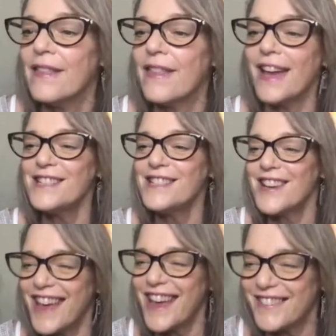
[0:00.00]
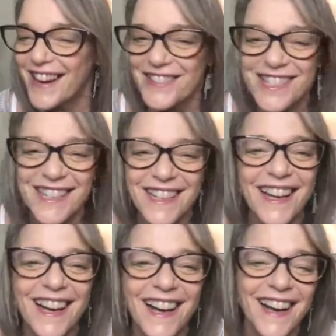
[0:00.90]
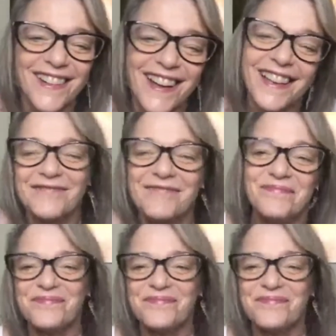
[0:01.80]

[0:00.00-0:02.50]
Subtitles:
That is okay. Right, Regina? Right.